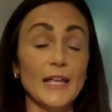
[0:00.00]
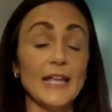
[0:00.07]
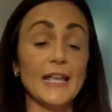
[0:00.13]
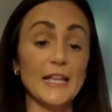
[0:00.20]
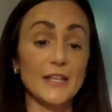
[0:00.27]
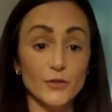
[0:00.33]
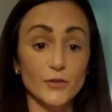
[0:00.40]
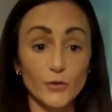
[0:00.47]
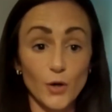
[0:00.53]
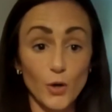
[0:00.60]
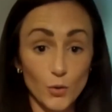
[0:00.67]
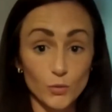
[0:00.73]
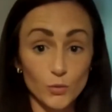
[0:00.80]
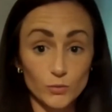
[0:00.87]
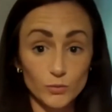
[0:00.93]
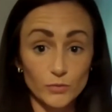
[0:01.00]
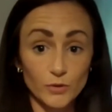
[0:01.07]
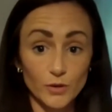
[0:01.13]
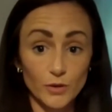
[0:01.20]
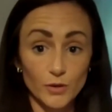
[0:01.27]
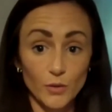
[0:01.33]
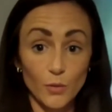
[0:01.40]
in their own
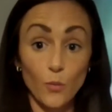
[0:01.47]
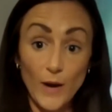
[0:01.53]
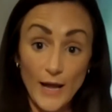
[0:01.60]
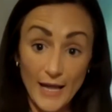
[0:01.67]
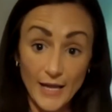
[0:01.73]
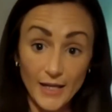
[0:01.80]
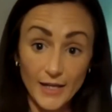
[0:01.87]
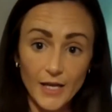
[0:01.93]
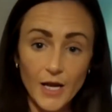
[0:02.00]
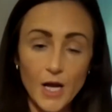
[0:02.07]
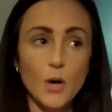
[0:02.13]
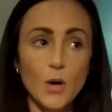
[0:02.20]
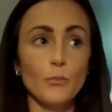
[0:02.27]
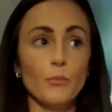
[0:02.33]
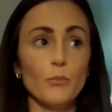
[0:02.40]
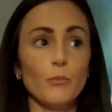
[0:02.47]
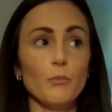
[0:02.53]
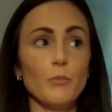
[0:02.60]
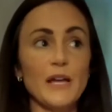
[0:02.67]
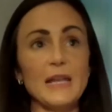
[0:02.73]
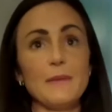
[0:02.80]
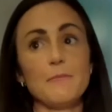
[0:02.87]
way,
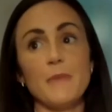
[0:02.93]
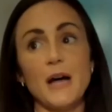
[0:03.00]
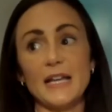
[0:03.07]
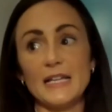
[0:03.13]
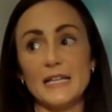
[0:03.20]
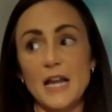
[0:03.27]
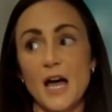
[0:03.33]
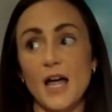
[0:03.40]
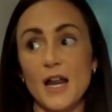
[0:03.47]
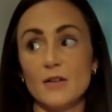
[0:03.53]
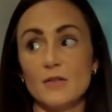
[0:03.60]
but it might not